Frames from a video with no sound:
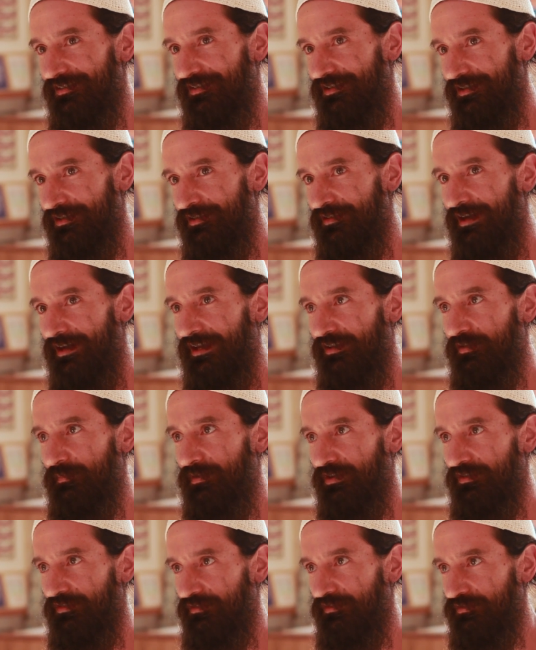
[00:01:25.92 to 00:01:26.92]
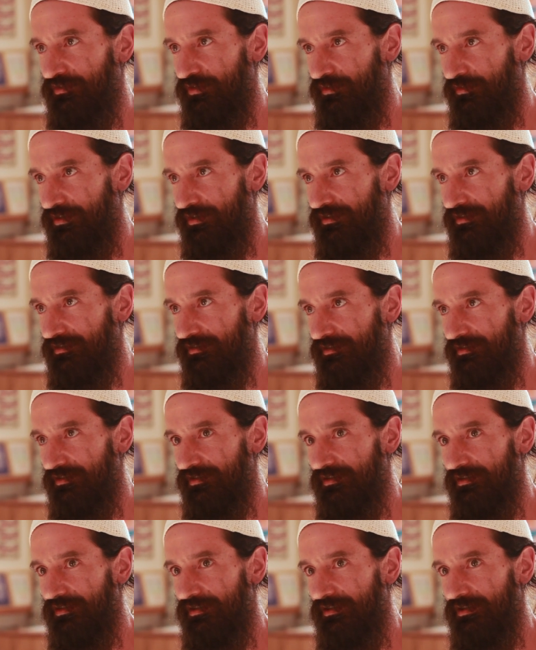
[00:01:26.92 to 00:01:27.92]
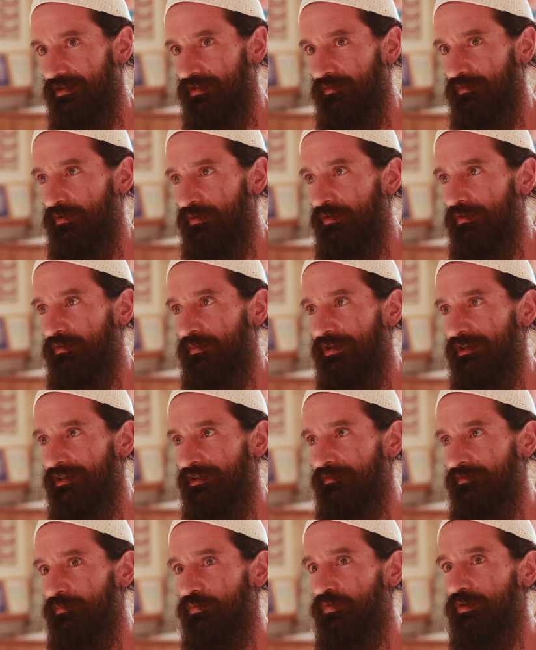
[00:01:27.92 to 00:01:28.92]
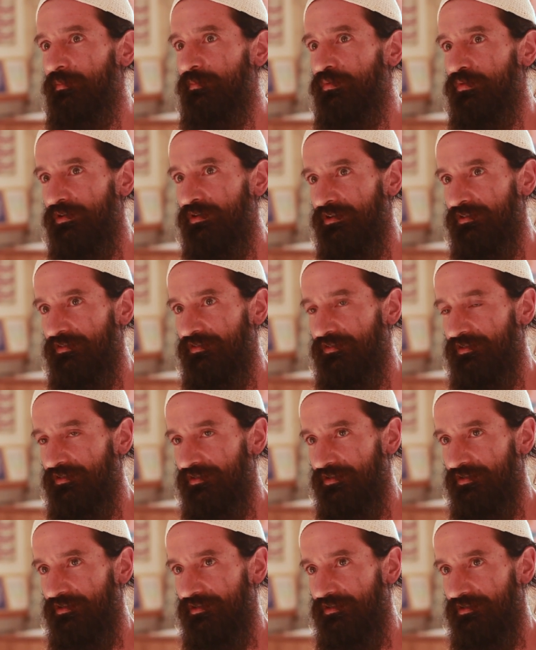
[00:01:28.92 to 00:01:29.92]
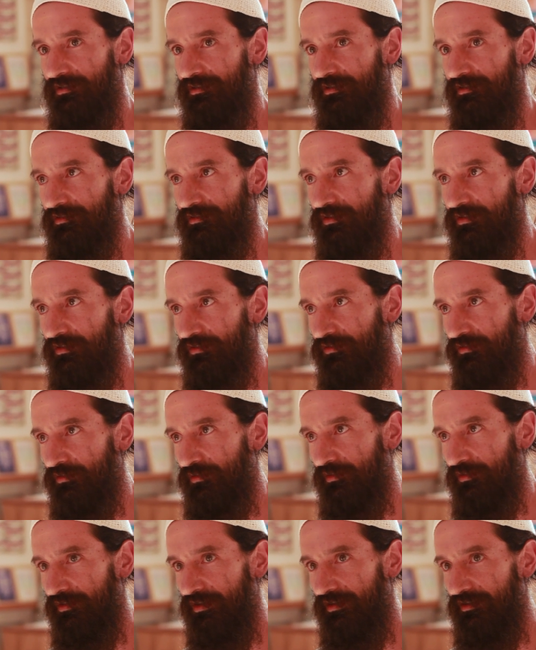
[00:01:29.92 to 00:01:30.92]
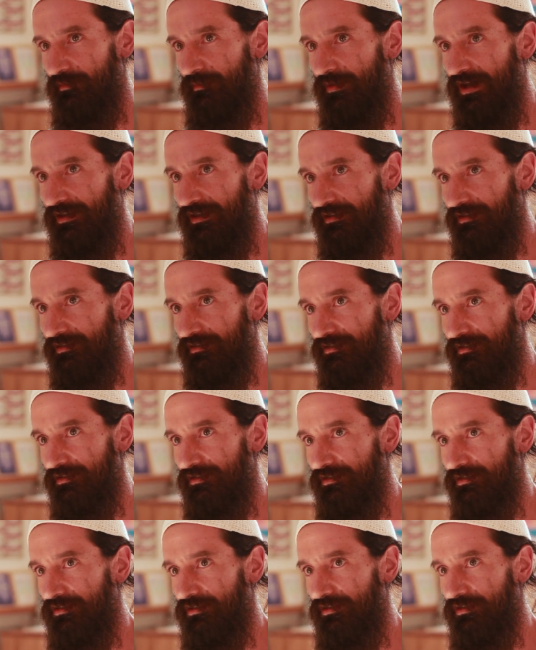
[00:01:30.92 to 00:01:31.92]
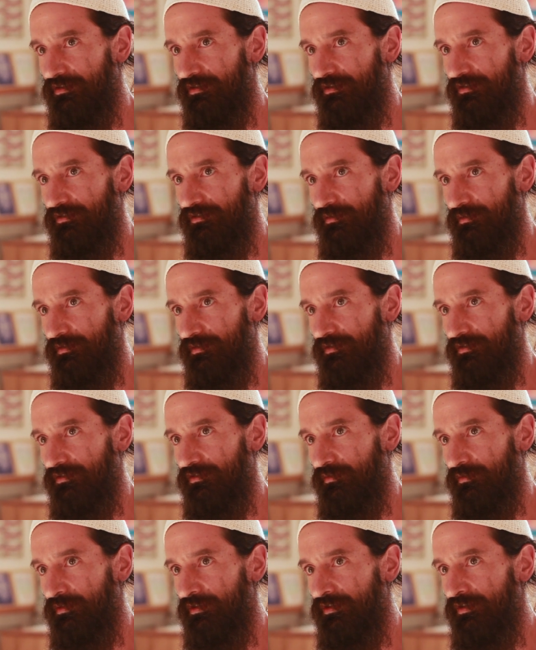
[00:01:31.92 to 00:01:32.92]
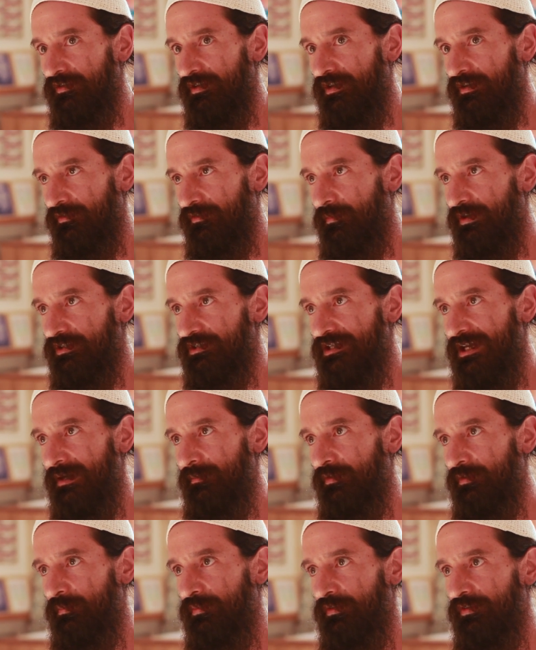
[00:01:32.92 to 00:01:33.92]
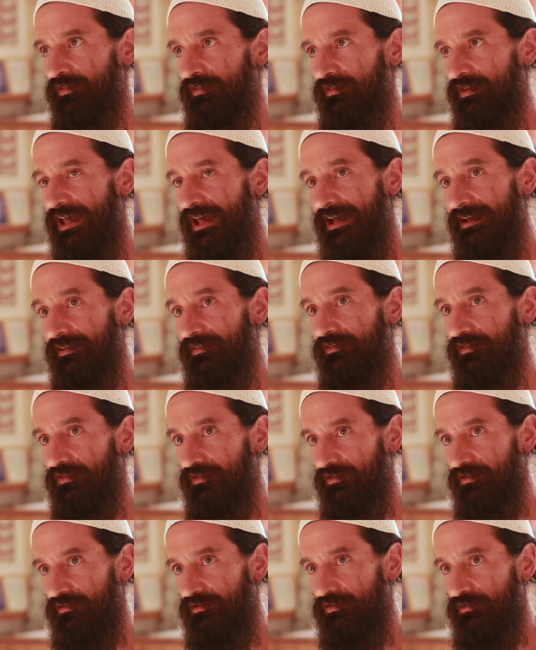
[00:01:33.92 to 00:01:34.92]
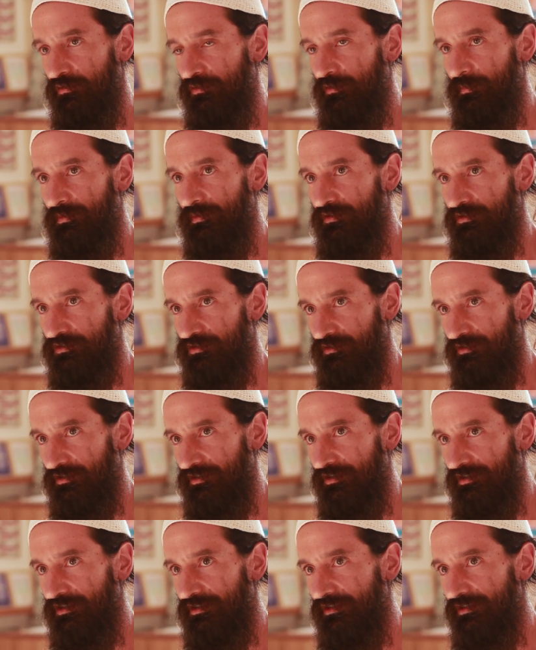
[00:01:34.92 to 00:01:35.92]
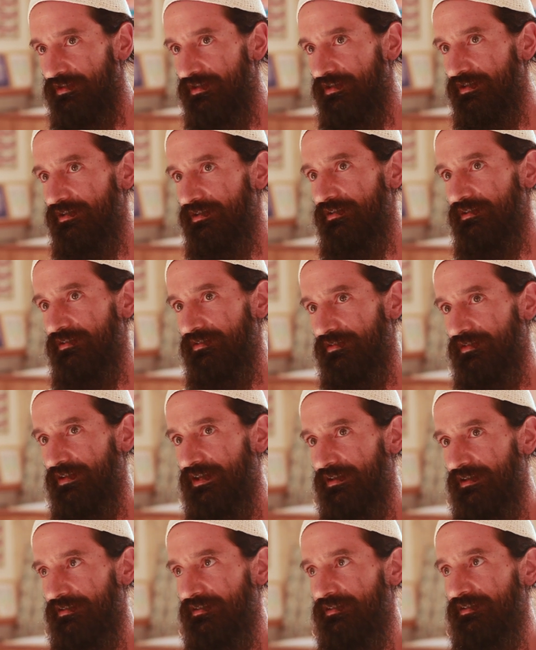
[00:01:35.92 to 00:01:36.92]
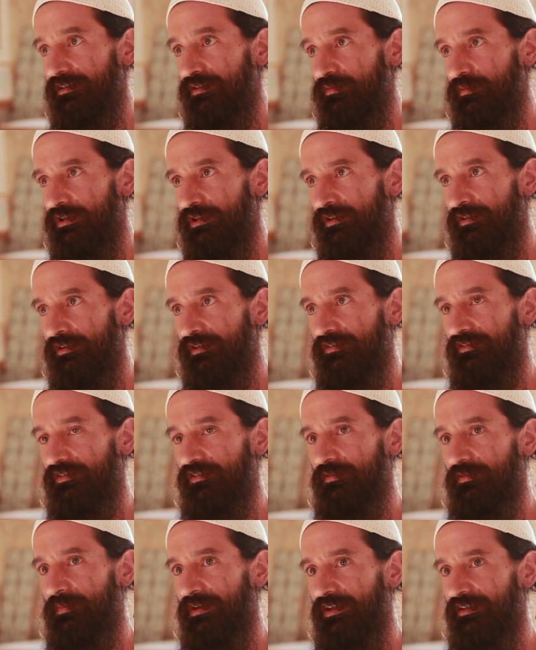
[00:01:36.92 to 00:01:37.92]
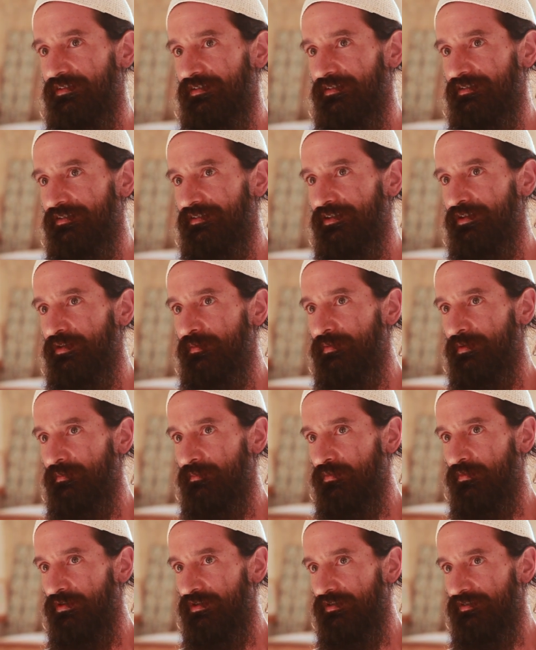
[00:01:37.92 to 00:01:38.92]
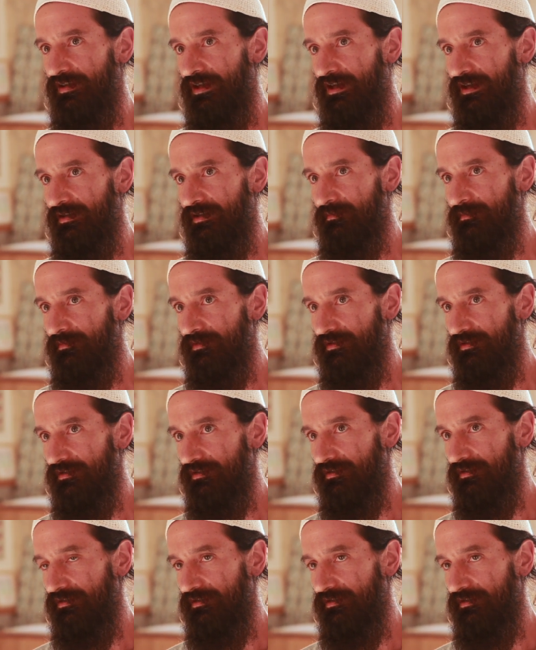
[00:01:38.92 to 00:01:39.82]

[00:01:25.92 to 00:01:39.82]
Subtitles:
the inner aspects of Torah. Because we always want to give more importance to the soul than the body. So we learned that as much time as a person has to do spiritual learning, the idea we learn is to spend a little bit more time,